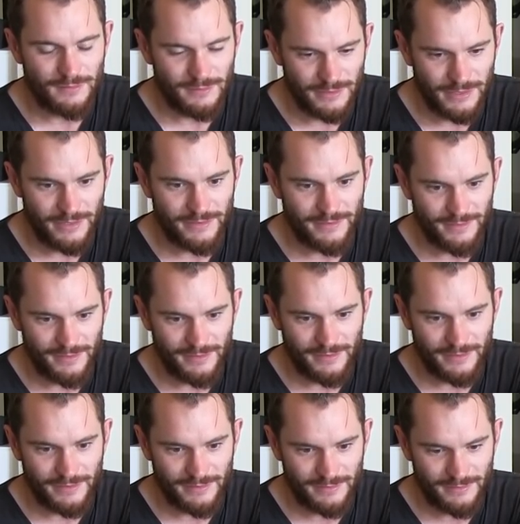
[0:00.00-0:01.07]
Yeah,
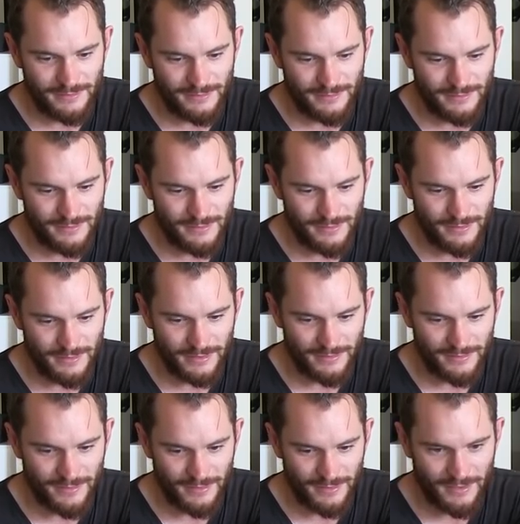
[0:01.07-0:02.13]
exactly.
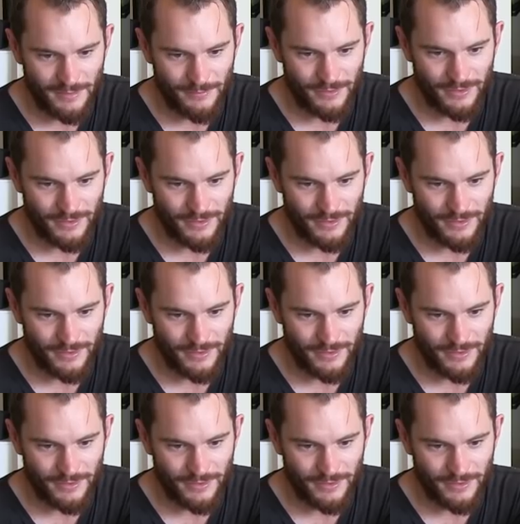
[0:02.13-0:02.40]
Things kind of come